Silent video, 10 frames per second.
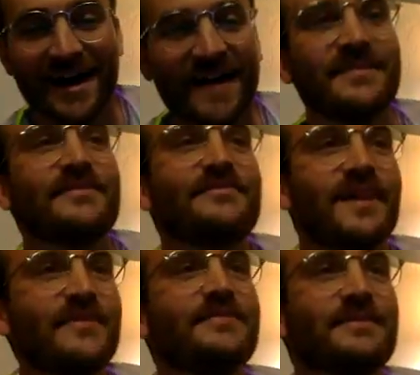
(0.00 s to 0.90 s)
I do.
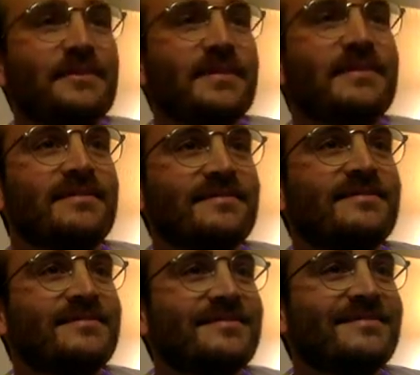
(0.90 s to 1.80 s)
I feel better.
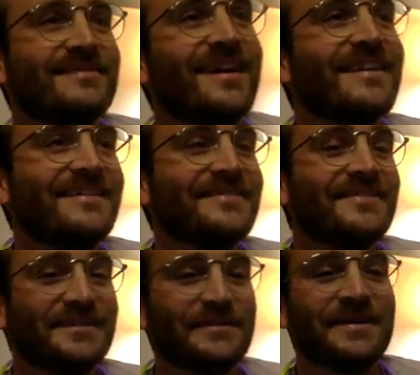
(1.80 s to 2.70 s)
I do
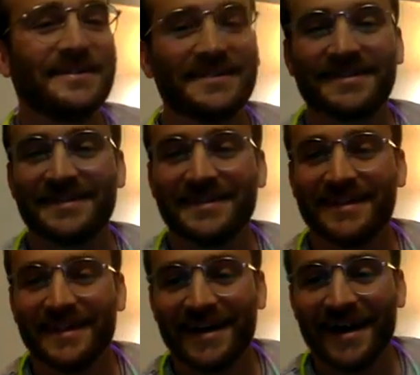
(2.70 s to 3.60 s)
feel better.
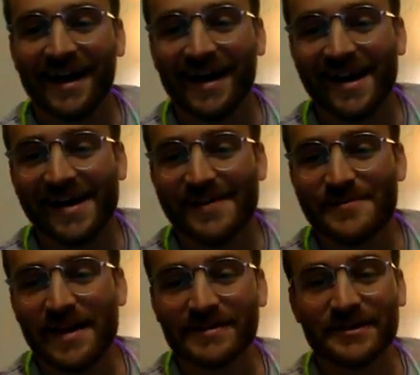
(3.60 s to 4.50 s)

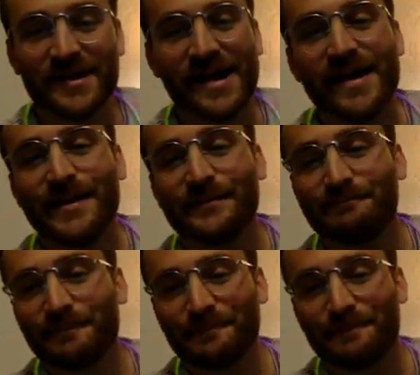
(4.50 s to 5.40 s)
So
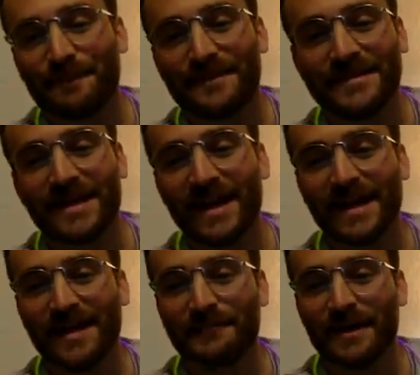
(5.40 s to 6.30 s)
M,
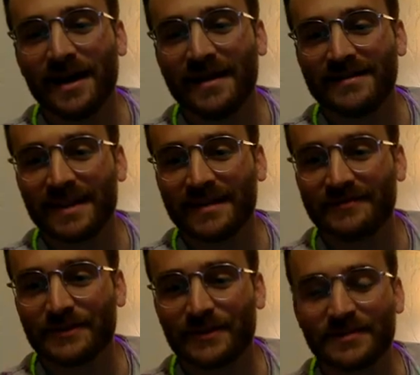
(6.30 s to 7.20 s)
tonight I'm not taking
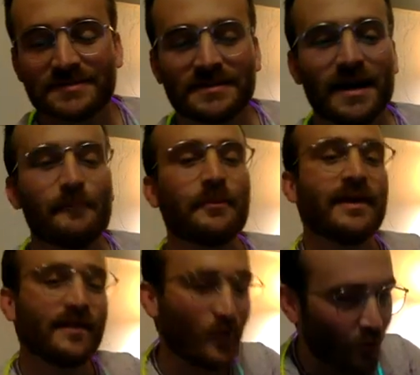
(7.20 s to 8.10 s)
requests really. I'm
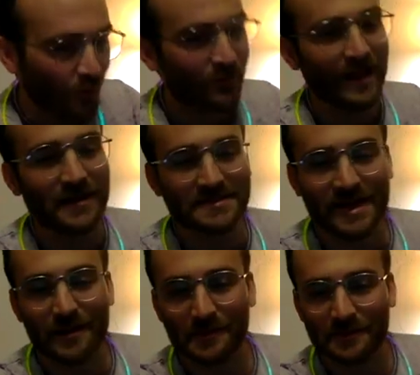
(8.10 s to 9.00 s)
playing the whole Clouds
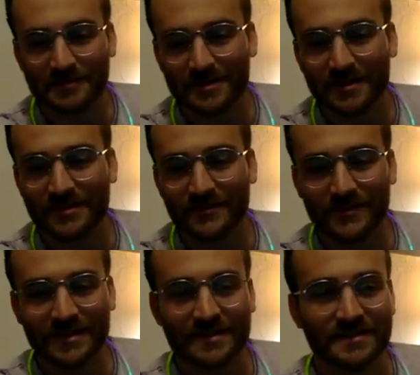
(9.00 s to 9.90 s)
album start to
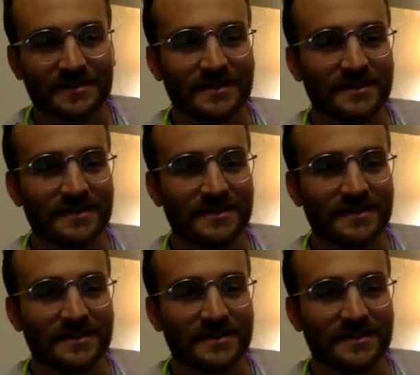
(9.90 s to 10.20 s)
finish.